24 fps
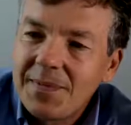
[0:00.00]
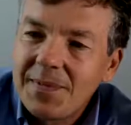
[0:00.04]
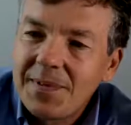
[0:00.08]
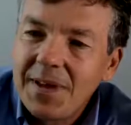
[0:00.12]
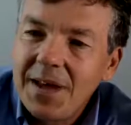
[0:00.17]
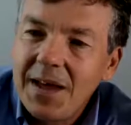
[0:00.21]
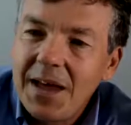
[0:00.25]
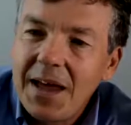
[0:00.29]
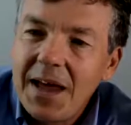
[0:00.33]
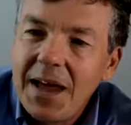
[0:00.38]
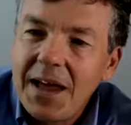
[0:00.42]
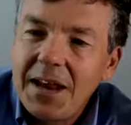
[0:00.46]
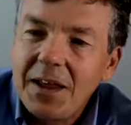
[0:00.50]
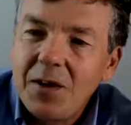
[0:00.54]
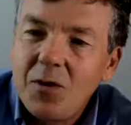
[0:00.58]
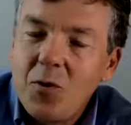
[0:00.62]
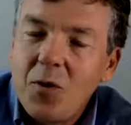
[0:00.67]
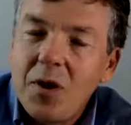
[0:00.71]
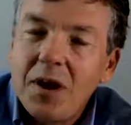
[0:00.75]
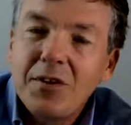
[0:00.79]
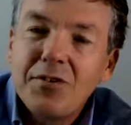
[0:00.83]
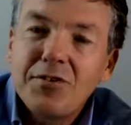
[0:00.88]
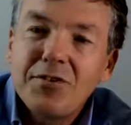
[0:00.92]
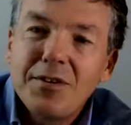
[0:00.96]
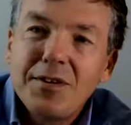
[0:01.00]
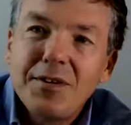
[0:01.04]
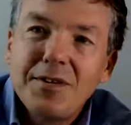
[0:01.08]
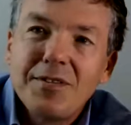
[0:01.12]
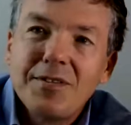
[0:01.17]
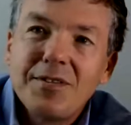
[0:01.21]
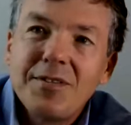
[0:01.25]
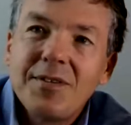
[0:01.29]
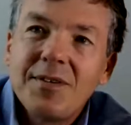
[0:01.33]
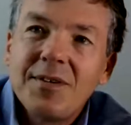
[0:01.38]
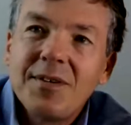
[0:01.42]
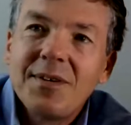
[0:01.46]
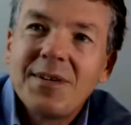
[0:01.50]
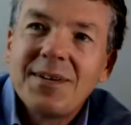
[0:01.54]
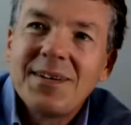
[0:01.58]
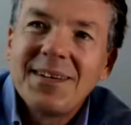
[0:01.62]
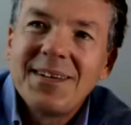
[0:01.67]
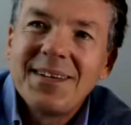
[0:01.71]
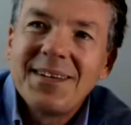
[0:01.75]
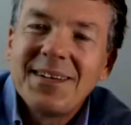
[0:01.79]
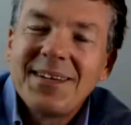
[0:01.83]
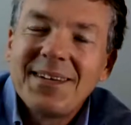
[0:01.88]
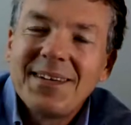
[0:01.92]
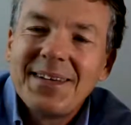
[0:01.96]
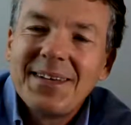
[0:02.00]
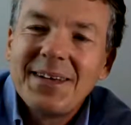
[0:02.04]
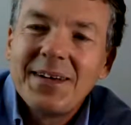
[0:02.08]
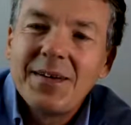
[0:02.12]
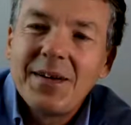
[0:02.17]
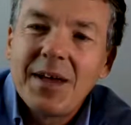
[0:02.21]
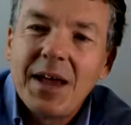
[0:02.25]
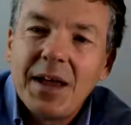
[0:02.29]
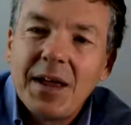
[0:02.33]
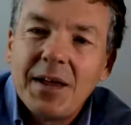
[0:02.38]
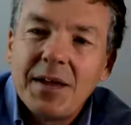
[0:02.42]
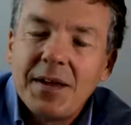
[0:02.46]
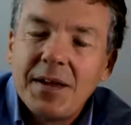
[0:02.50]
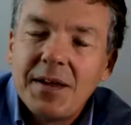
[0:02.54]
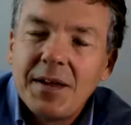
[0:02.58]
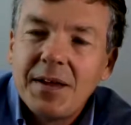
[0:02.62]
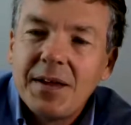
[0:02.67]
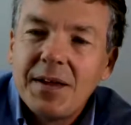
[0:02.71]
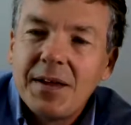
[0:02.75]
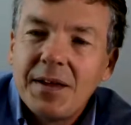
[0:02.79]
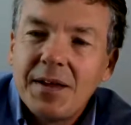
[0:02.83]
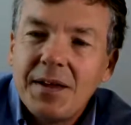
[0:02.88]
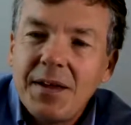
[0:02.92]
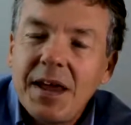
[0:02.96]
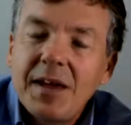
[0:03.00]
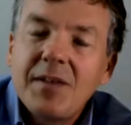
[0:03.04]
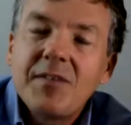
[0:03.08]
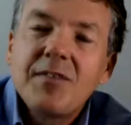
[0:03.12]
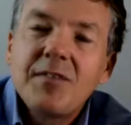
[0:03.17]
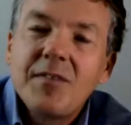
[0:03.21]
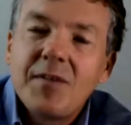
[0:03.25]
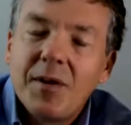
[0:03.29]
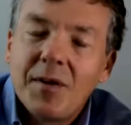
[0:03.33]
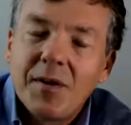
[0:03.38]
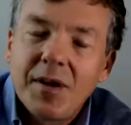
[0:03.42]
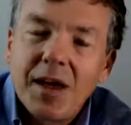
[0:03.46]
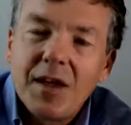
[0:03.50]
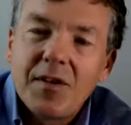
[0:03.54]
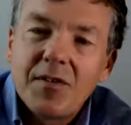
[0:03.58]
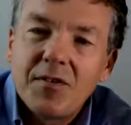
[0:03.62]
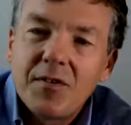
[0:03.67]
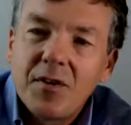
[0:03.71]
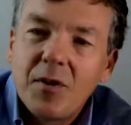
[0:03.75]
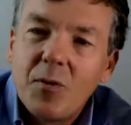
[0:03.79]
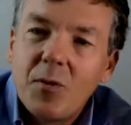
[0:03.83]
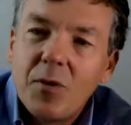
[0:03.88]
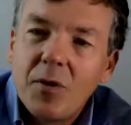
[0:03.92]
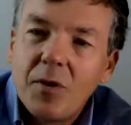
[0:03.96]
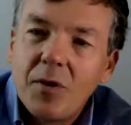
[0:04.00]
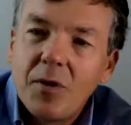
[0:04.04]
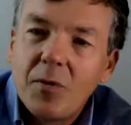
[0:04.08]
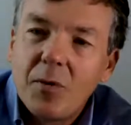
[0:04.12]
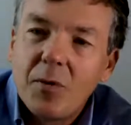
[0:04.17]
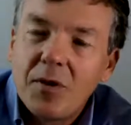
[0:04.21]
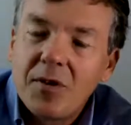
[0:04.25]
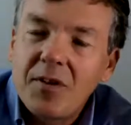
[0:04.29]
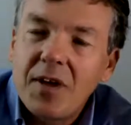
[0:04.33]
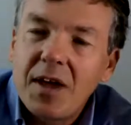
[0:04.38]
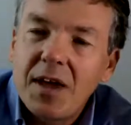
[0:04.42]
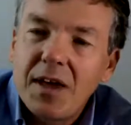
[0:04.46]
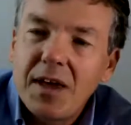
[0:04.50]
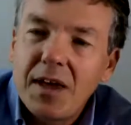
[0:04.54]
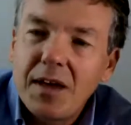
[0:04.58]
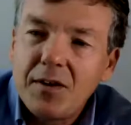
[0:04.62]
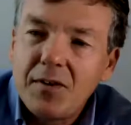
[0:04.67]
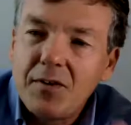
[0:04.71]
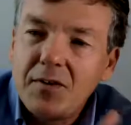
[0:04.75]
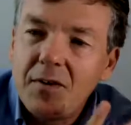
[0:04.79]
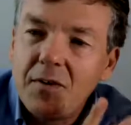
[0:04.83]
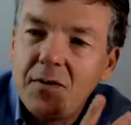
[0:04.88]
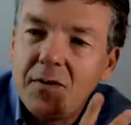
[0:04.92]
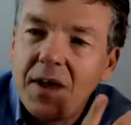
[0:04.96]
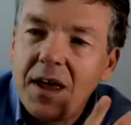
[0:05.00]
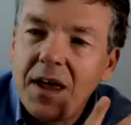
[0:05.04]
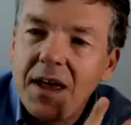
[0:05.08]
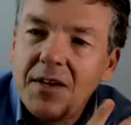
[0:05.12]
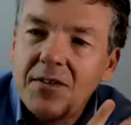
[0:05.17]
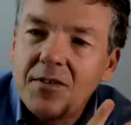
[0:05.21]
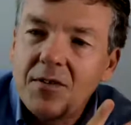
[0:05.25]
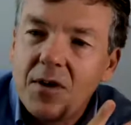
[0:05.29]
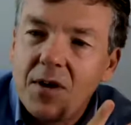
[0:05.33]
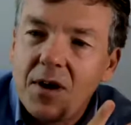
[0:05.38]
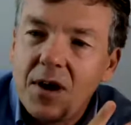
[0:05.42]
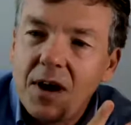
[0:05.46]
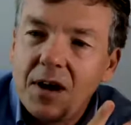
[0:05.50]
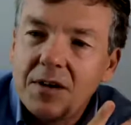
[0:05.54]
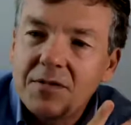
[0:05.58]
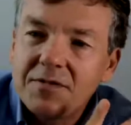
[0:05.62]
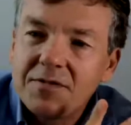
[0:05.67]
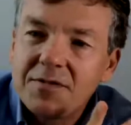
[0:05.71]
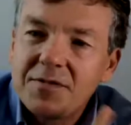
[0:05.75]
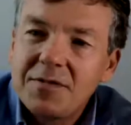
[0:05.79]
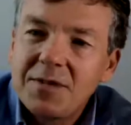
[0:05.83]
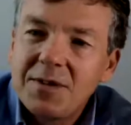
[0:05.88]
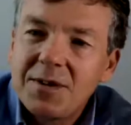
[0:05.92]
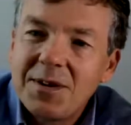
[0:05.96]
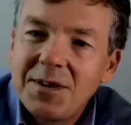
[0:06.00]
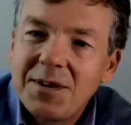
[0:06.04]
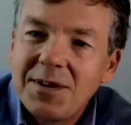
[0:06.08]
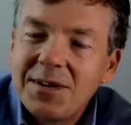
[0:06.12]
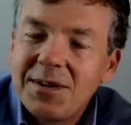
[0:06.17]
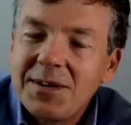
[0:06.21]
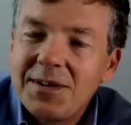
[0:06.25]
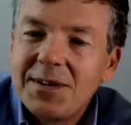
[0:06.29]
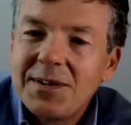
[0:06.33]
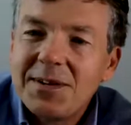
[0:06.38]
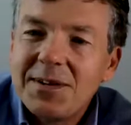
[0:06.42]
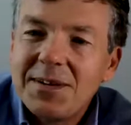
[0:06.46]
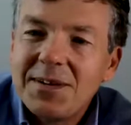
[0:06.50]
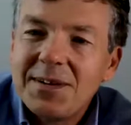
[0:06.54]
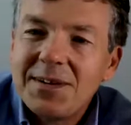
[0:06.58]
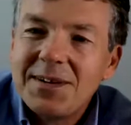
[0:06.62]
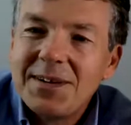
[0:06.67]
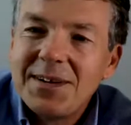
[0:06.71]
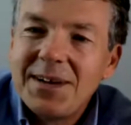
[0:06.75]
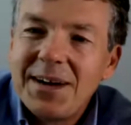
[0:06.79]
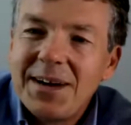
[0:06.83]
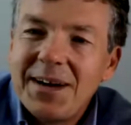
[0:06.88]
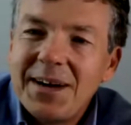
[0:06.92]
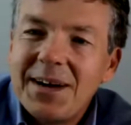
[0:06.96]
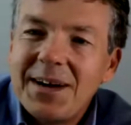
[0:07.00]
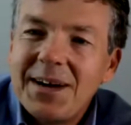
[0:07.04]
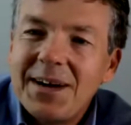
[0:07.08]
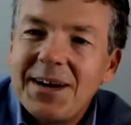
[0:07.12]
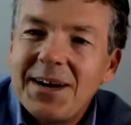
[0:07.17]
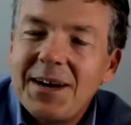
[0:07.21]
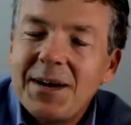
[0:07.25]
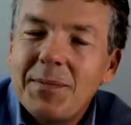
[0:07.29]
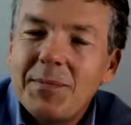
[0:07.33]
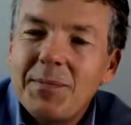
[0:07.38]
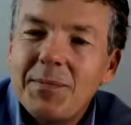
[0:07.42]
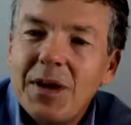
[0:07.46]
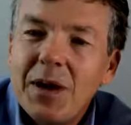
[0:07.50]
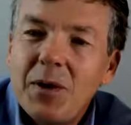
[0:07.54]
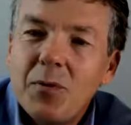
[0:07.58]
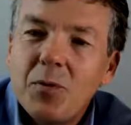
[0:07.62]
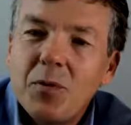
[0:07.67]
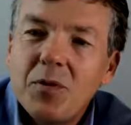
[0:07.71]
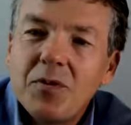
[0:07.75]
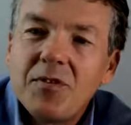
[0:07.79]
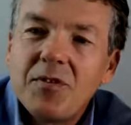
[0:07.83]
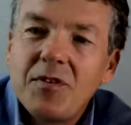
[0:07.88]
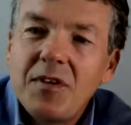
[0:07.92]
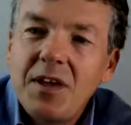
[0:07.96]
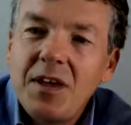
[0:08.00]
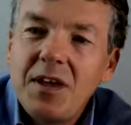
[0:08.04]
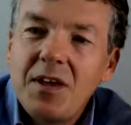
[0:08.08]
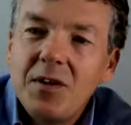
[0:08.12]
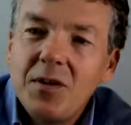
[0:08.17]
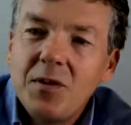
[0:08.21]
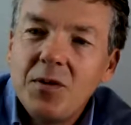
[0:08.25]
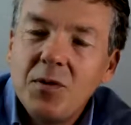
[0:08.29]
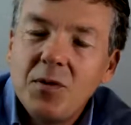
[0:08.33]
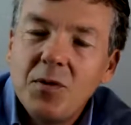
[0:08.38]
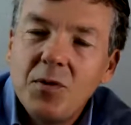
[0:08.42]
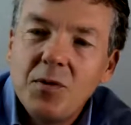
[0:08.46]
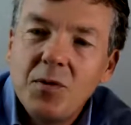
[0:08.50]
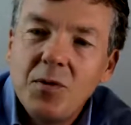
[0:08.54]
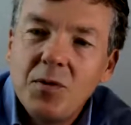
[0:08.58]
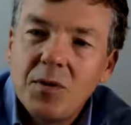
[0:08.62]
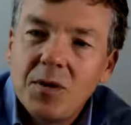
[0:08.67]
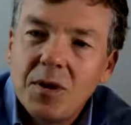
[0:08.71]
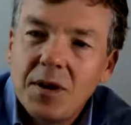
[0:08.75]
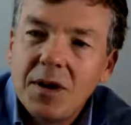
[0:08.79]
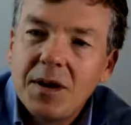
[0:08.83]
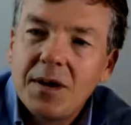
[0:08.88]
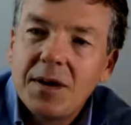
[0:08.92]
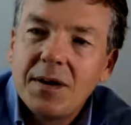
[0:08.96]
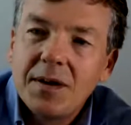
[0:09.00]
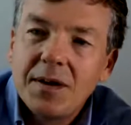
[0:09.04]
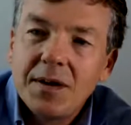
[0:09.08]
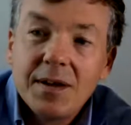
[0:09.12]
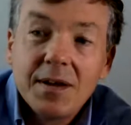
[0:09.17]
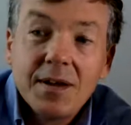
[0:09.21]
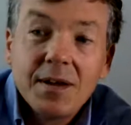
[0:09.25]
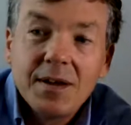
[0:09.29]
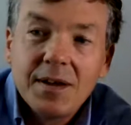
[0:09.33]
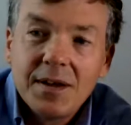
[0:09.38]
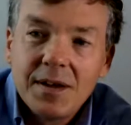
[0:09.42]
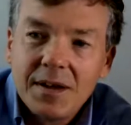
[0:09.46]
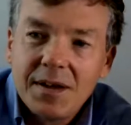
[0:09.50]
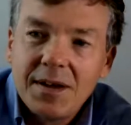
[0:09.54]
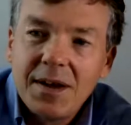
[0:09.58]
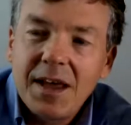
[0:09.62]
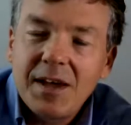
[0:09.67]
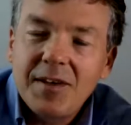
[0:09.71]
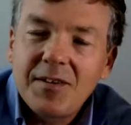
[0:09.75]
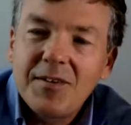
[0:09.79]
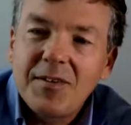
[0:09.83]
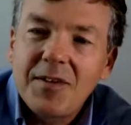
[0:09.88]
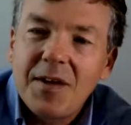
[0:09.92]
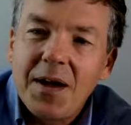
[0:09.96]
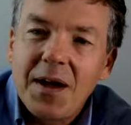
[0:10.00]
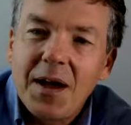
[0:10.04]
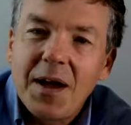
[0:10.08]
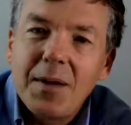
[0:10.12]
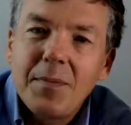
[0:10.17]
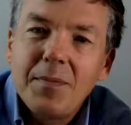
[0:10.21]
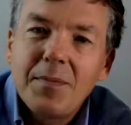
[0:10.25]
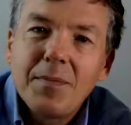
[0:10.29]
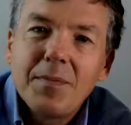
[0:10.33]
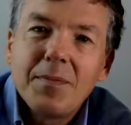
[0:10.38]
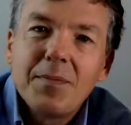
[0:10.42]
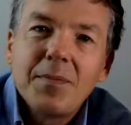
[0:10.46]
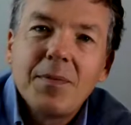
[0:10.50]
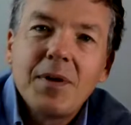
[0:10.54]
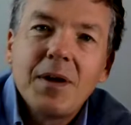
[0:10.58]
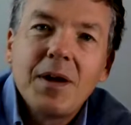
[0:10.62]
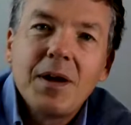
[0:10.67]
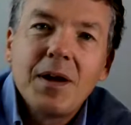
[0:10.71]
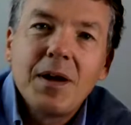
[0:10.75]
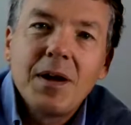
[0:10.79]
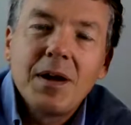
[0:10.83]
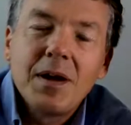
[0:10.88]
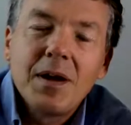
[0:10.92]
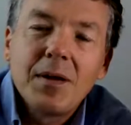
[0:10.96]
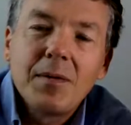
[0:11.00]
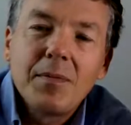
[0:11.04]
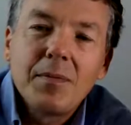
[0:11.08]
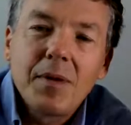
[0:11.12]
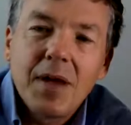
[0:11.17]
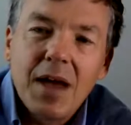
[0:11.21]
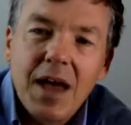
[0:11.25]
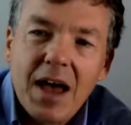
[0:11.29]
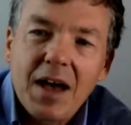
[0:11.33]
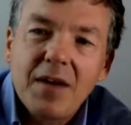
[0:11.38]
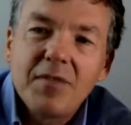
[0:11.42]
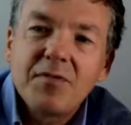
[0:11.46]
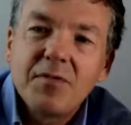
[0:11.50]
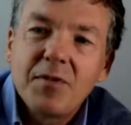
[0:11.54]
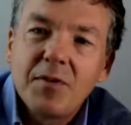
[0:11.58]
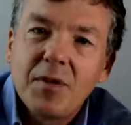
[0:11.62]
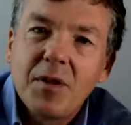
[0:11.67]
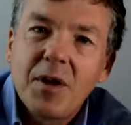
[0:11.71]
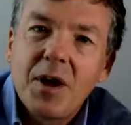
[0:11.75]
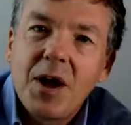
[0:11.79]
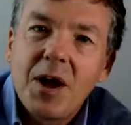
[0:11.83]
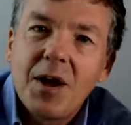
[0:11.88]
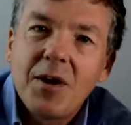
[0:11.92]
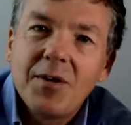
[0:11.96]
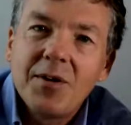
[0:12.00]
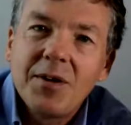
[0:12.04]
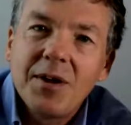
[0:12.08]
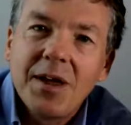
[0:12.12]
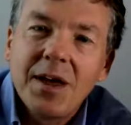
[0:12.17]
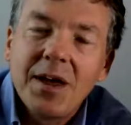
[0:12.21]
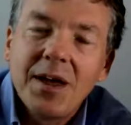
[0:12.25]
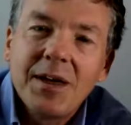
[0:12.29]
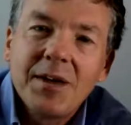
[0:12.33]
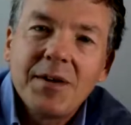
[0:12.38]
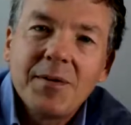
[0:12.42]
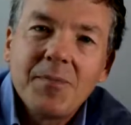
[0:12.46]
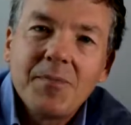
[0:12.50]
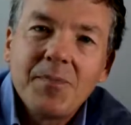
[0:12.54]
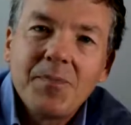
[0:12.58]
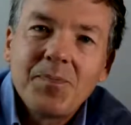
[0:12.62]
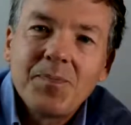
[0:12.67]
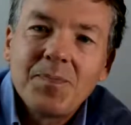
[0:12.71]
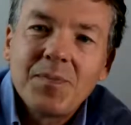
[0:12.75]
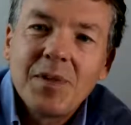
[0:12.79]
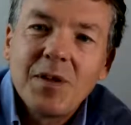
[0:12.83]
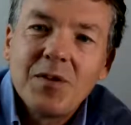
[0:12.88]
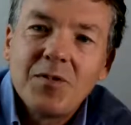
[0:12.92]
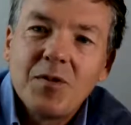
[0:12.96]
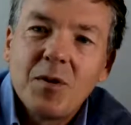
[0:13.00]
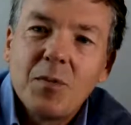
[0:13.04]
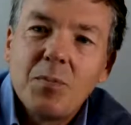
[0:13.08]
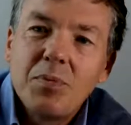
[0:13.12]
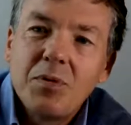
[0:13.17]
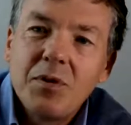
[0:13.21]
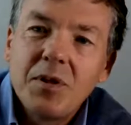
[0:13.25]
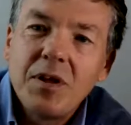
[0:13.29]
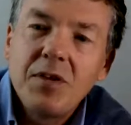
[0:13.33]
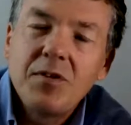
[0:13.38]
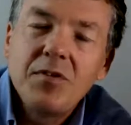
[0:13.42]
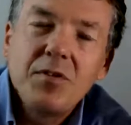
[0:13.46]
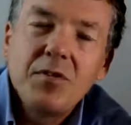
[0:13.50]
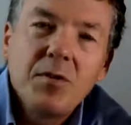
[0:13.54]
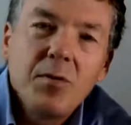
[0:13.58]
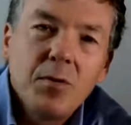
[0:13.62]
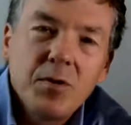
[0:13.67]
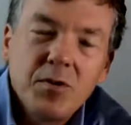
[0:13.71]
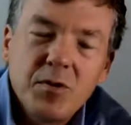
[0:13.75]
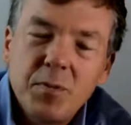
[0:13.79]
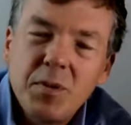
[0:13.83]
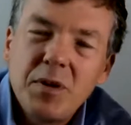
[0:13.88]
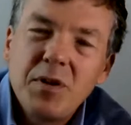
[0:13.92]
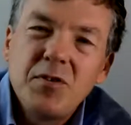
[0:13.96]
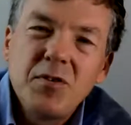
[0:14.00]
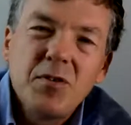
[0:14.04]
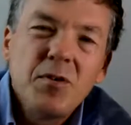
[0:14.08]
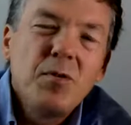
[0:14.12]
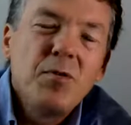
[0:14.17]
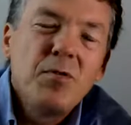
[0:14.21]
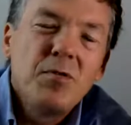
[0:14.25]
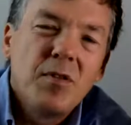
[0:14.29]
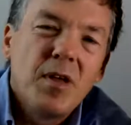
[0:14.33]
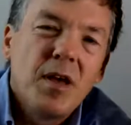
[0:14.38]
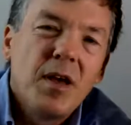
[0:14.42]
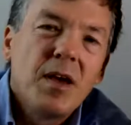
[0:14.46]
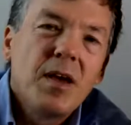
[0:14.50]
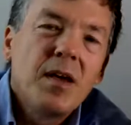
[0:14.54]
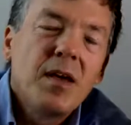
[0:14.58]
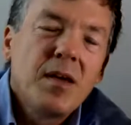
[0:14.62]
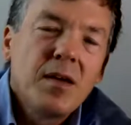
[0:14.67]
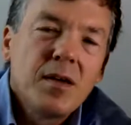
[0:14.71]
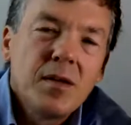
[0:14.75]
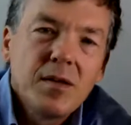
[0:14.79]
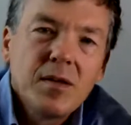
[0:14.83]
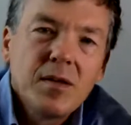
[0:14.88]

Okay, any questions? Okay, next, okay, so we're taking 2 days off, and we'll see you next time after the holiday. So please, which would be Tuesday,